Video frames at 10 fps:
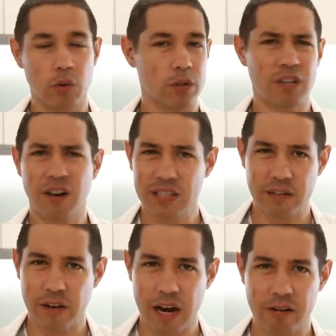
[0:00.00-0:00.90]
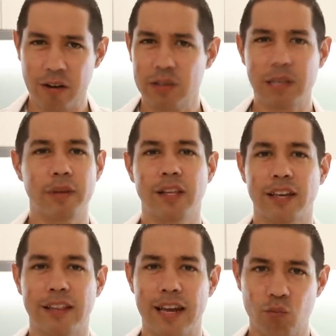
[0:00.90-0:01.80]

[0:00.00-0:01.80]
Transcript: or Sky Safari or something like that.